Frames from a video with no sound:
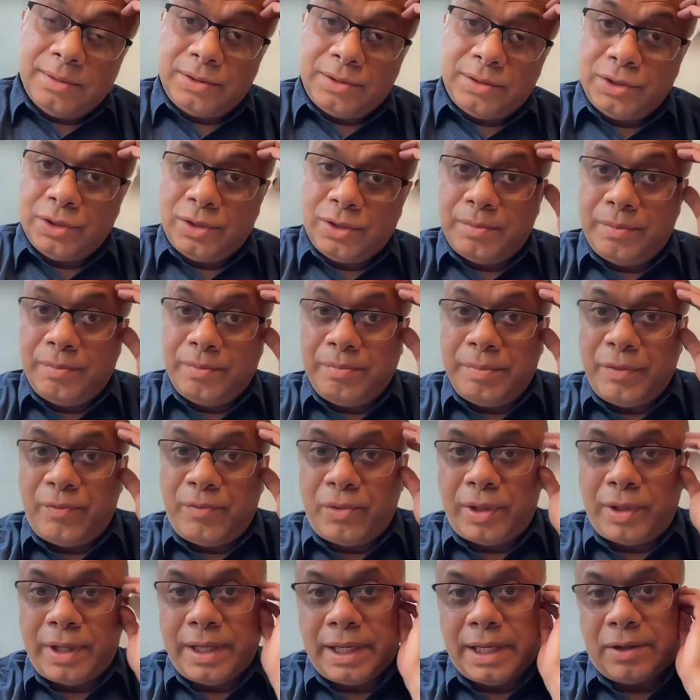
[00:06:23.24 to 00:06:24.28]
so
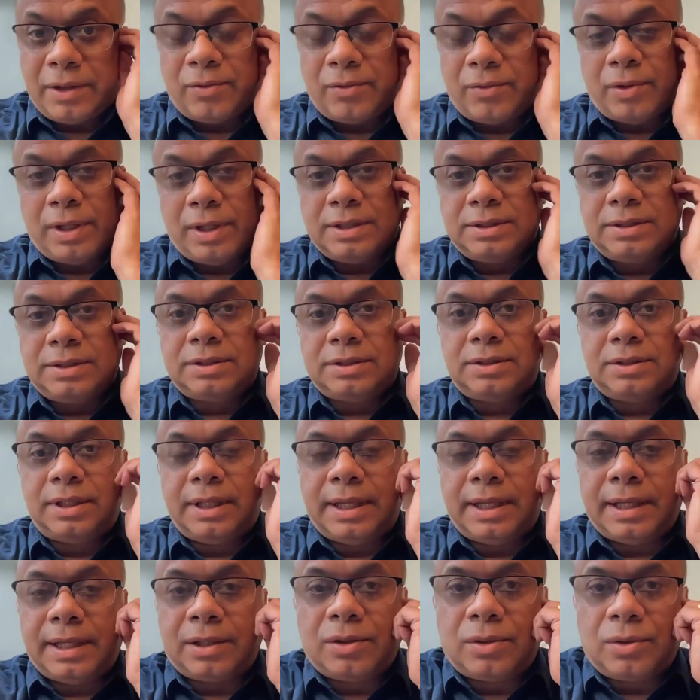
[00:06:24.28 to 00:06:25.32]
before I address
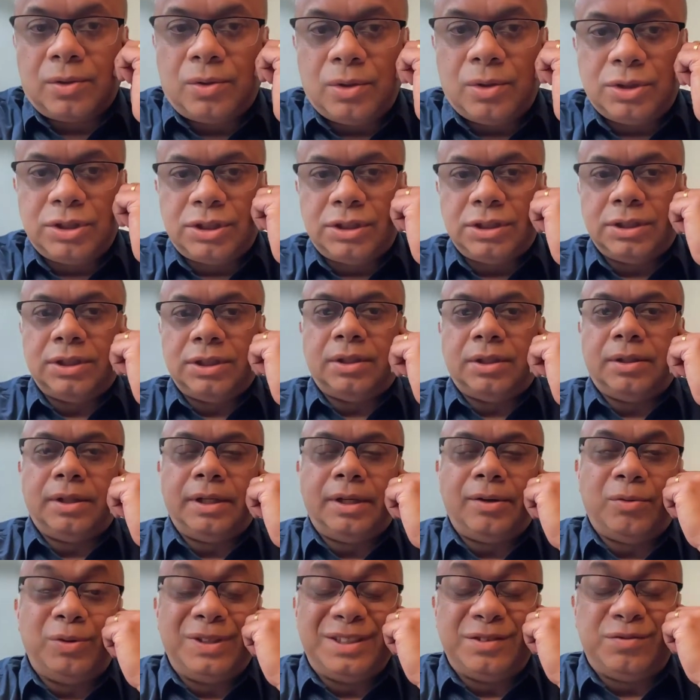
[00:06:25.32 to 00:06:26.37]
that question,
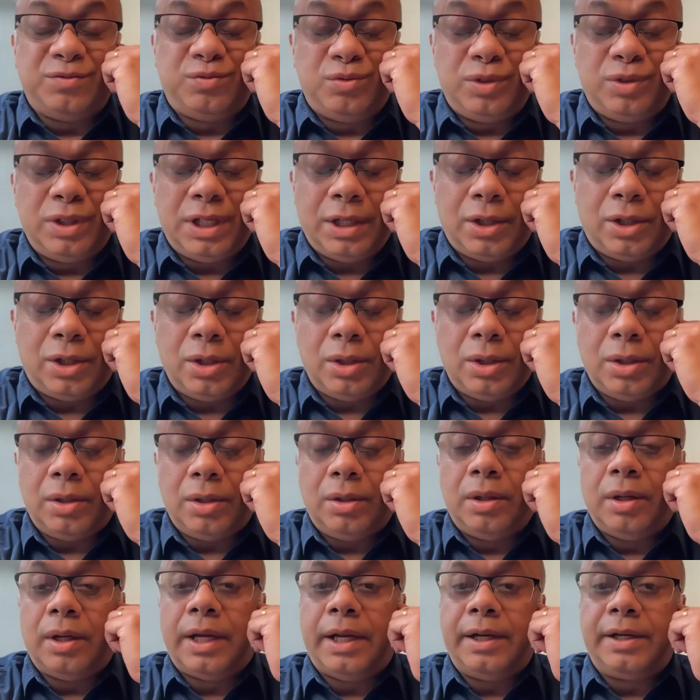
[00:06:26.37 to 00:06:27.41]
which is really good
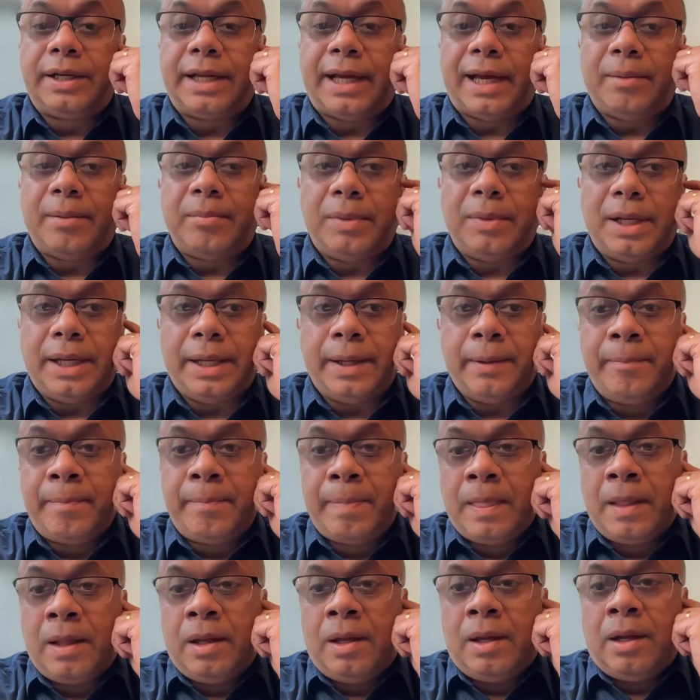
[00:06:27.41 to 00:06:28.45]
and timely,
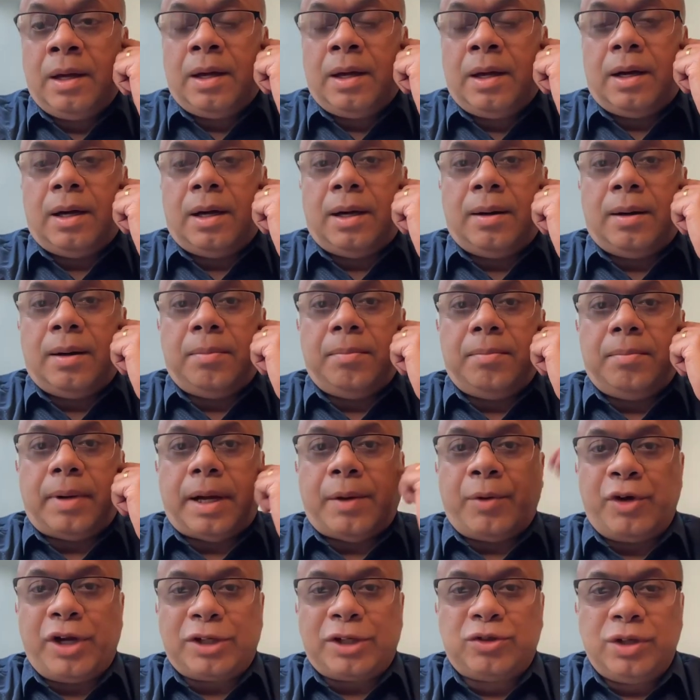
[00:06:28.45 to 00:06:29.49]
I
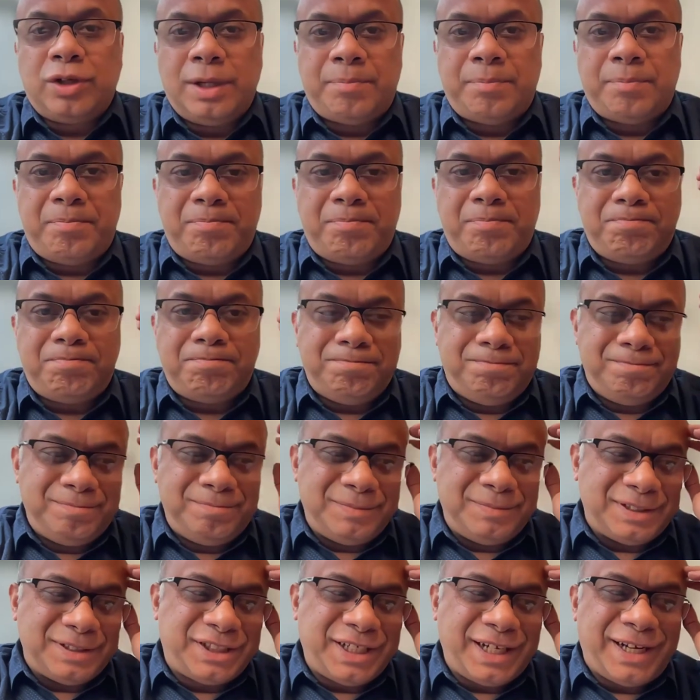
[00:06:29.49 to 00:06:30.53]
want to actually
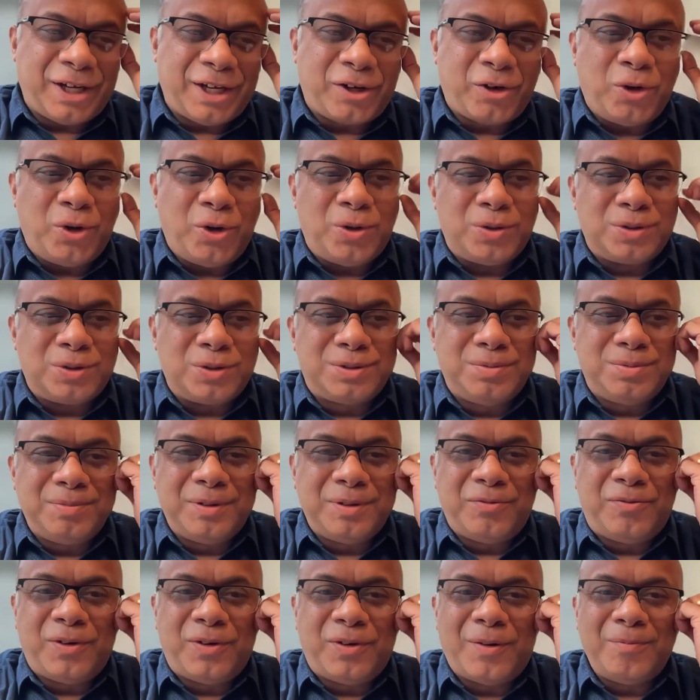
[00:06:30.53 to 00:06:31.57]
share a quote
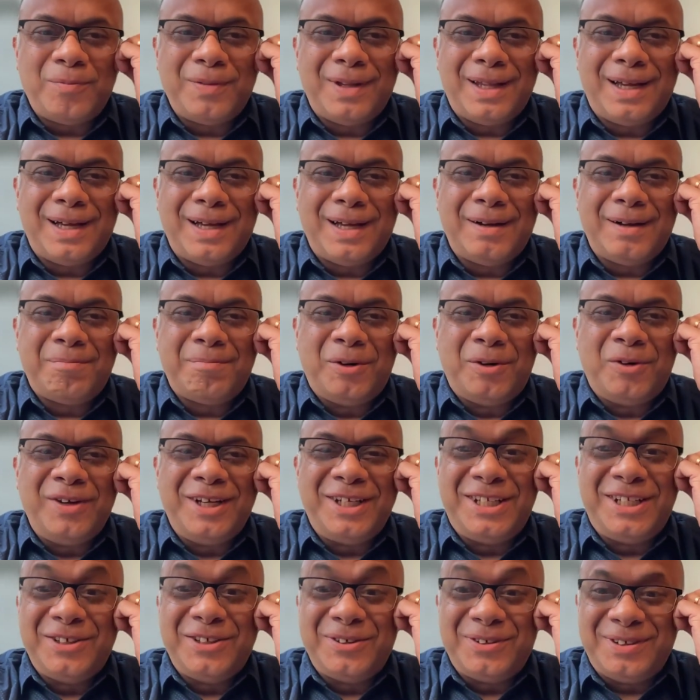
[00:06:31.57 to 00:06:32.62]
from the movie
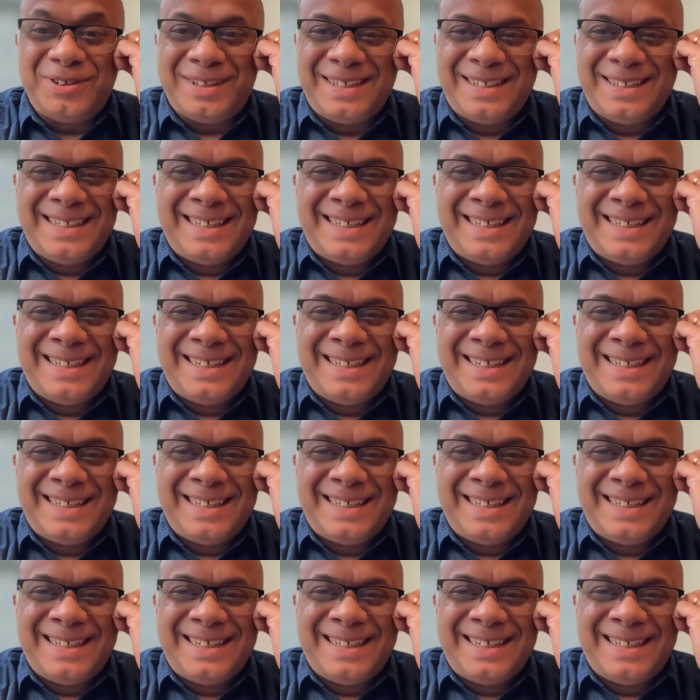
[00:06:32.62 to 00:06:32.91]
Dune.